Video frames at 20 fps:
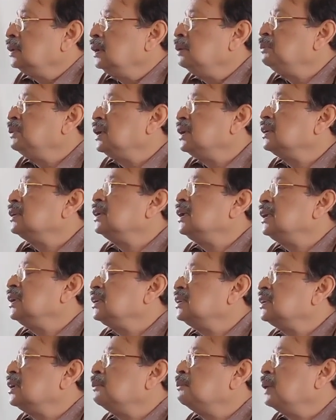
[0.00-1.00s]
If there is any
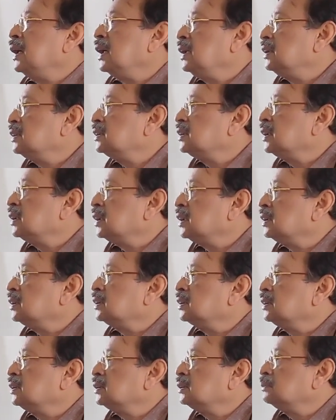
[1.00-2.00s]
histamine
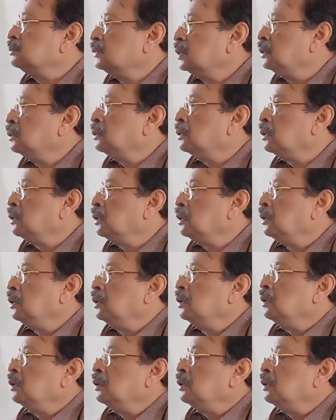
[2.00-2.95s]
secretion is more,